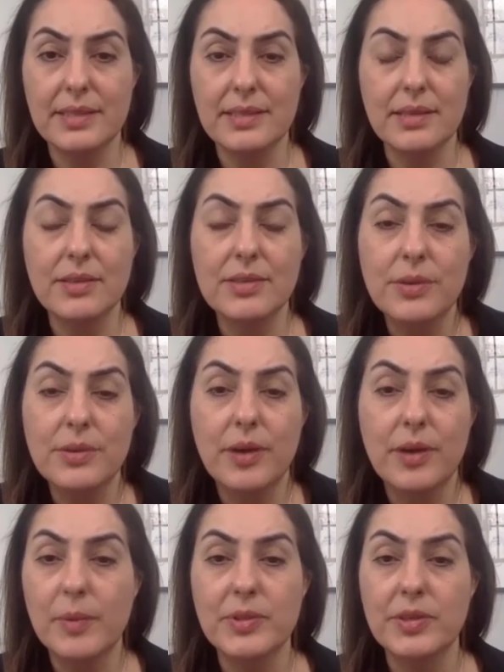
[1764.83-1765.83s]
It's also an
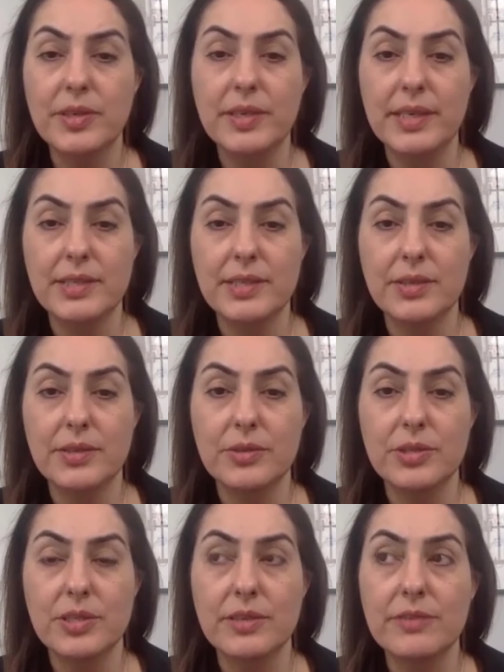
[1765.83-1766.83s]
opportunity to
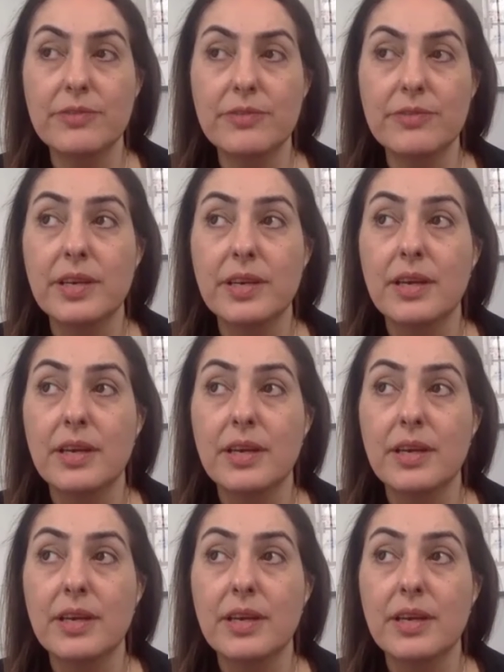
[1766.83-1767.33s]
shift